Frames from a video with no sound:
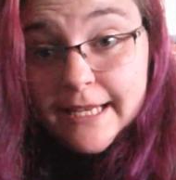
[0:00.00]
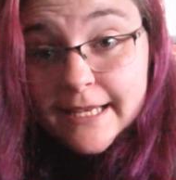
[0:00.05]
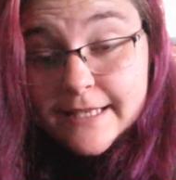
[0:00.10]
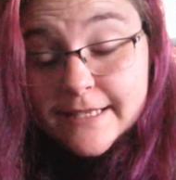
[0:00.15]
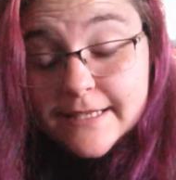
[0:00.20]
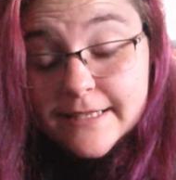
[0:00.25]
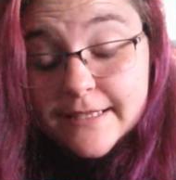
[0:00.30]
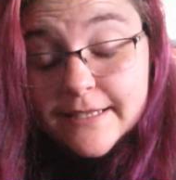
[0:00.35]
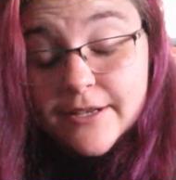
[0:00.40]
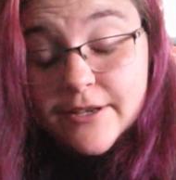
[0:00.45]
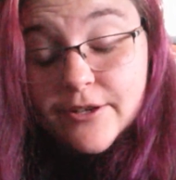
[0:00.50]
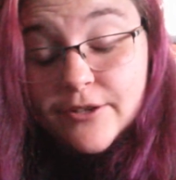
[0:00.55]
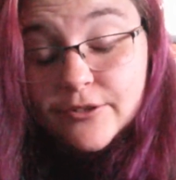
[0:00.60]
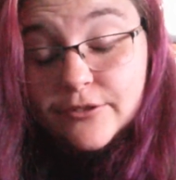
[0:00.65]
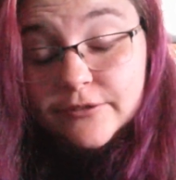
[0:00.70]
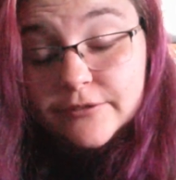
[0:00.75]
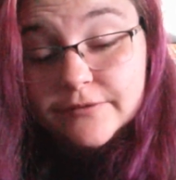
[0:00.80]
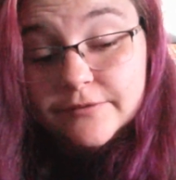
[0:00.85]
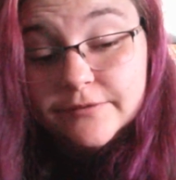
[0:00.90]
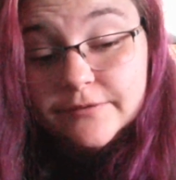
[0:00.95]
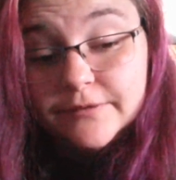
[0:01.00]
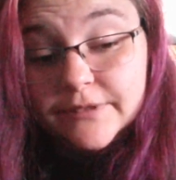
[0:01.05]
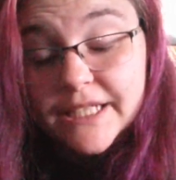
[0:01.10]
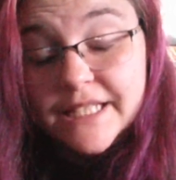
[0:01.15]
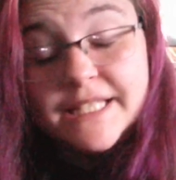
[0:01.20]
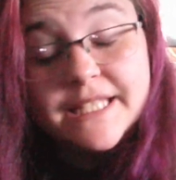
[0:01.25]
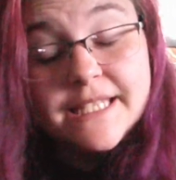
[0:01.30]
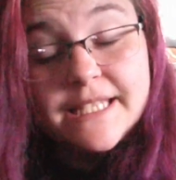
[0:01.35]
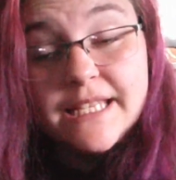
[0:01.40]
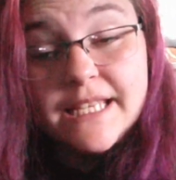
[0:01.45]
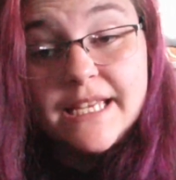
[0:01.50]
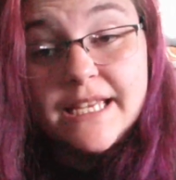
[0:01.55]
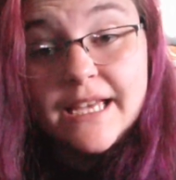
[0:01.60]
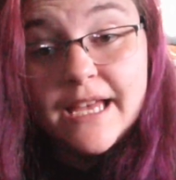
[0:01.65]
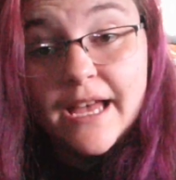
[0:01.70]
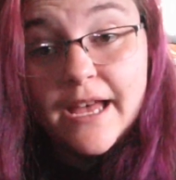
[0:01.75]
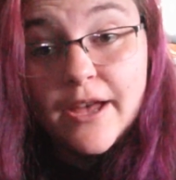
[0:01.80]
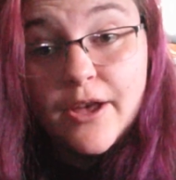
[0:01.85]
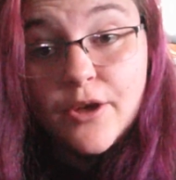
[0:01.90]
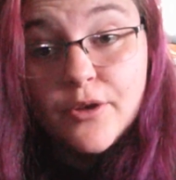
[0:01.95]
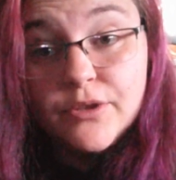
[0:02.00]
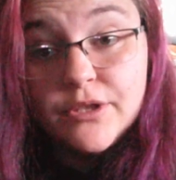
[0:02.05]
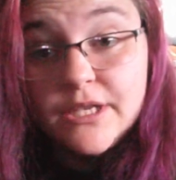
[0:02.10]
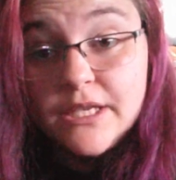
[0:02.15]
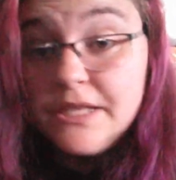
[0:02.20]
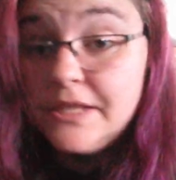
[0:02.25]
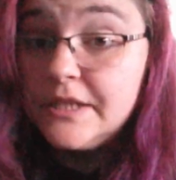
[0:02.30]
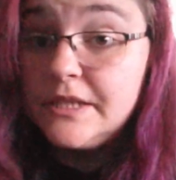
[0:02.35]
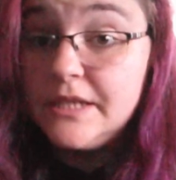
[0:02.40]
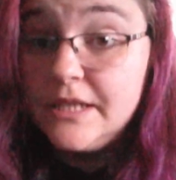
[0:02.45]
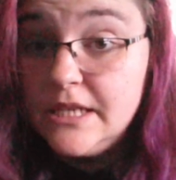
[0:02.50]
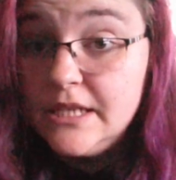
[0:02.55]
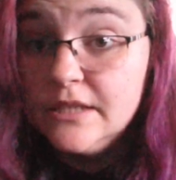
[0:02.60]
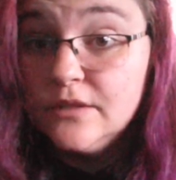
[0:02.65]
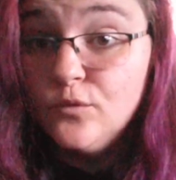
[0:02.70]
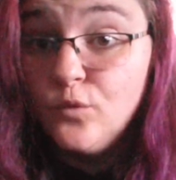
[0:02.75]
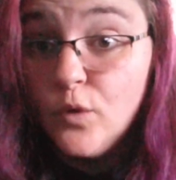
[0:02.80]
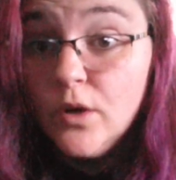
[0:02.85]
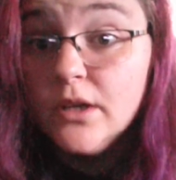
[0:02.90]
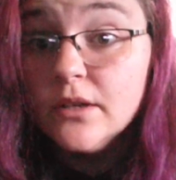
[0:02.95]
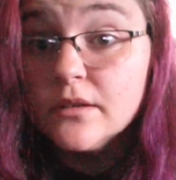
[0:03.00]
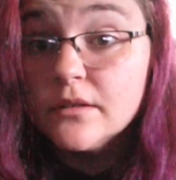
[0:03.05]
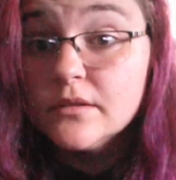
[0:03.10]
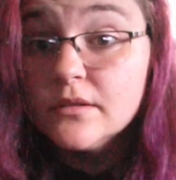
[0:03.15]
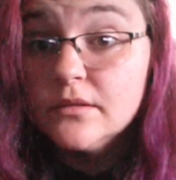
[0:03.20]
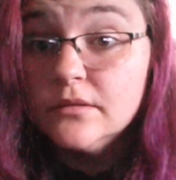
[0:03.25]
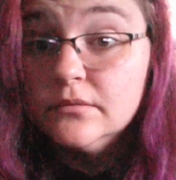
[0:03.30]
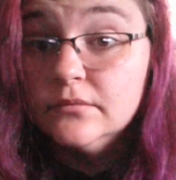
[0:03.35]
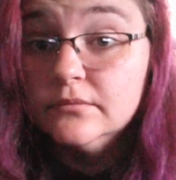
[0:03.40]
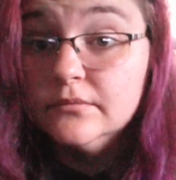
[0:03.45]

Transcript: So let's see how this season works,